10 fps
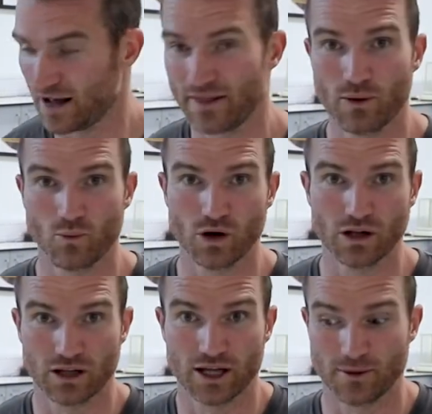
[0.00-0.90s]
and then
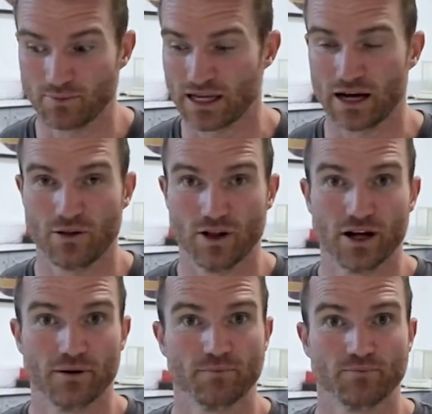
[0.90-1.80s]
we'll get on
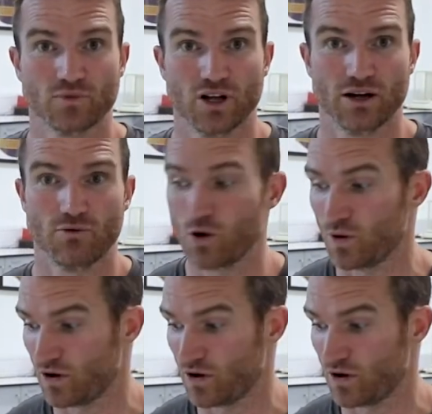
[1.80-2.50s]
the rower